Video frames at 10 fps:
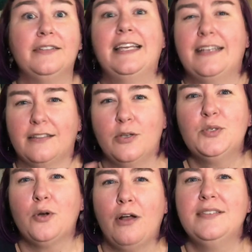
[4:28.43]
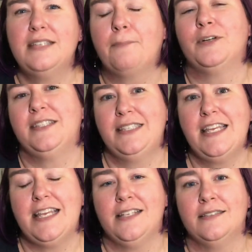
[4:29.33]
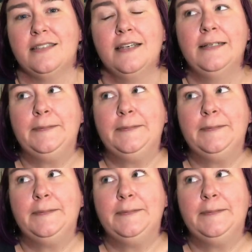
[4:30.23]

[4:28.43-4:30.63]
Like, those are all separate scenes,